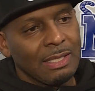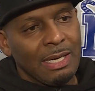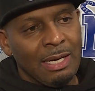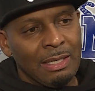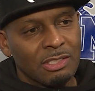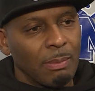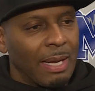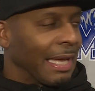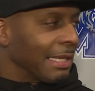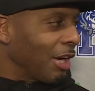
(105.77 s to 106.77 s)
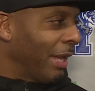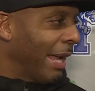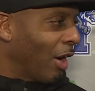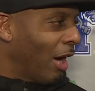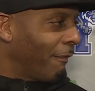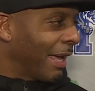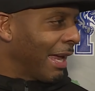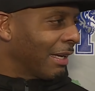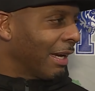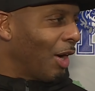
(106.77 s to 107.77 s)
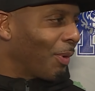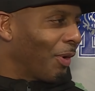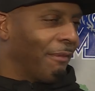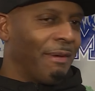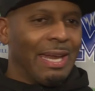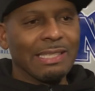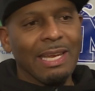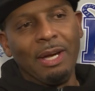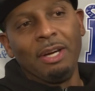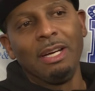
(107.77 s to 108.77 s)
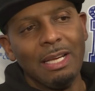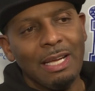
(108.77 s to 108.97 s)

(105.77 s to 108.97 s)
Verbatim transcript: Uh, seemed like they turned the air off. They got a good home court advantage in there.